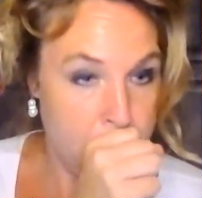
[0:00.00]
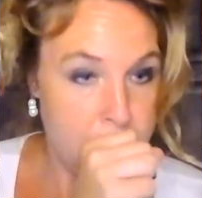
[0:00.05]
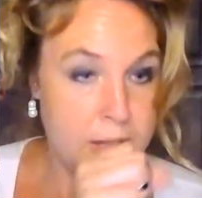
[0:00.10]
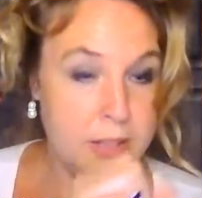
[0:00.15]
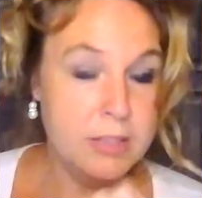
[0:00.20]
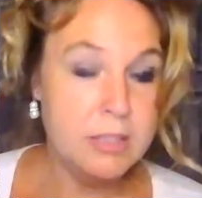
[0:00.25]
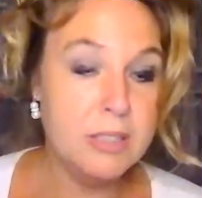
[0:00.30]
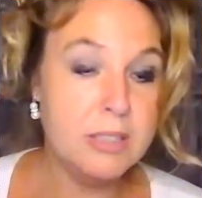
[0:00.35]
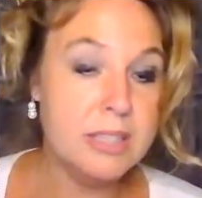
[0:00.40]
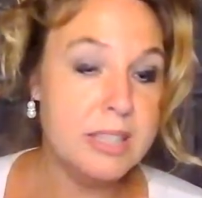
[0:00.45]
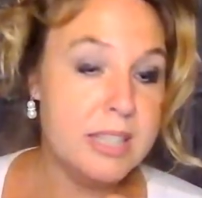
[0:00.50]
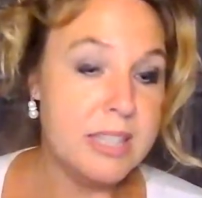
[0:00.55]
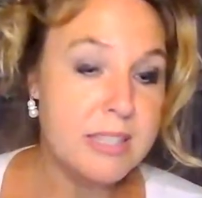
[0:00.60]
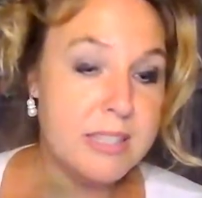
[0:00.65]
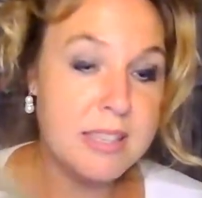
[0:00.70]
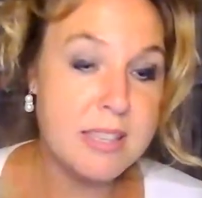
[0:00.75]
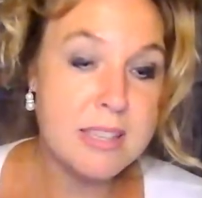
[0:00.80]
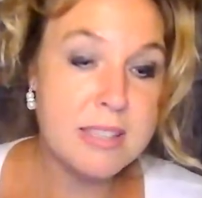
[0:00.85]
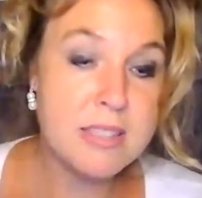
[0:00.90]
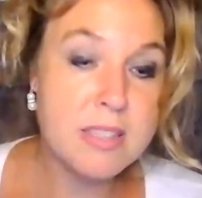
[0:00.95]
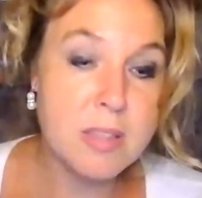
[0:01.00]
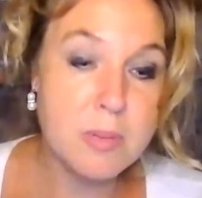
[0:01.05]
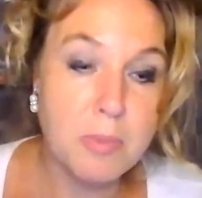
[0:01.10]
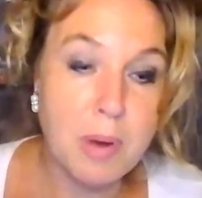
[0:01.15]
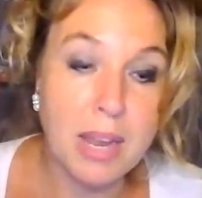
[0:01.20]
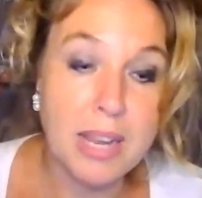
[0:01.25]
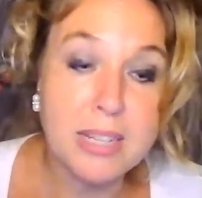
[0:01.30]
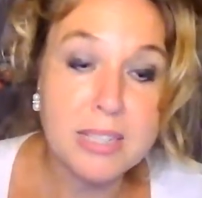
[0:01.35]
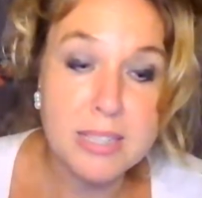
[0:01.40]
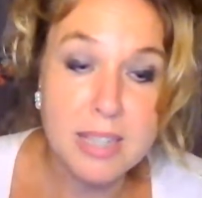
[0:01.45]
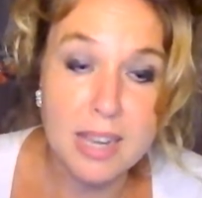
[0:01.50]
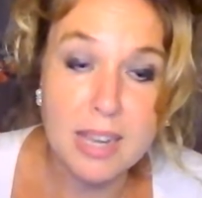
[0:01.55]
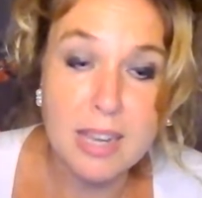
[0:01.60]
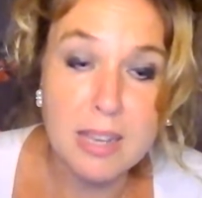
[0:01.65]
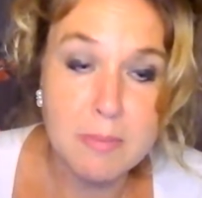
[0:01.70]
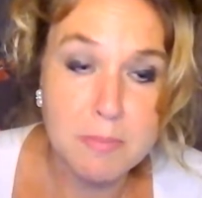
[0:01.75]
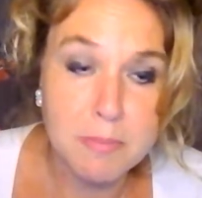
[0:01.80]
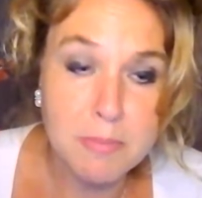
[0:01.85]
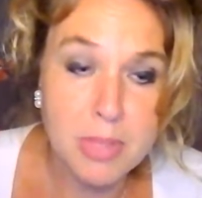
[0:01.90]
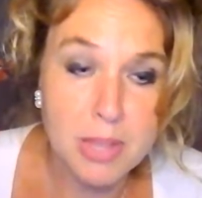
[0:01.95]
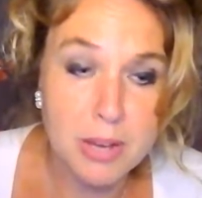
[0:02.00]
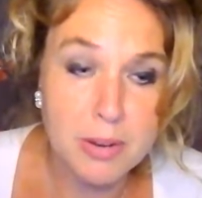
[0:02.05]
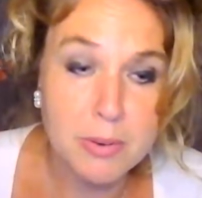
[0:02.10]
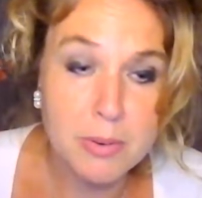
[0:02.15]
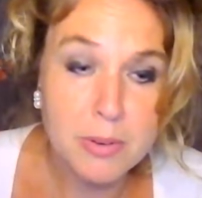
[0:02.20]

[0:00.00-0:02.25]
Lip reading: Look, this is the right time though.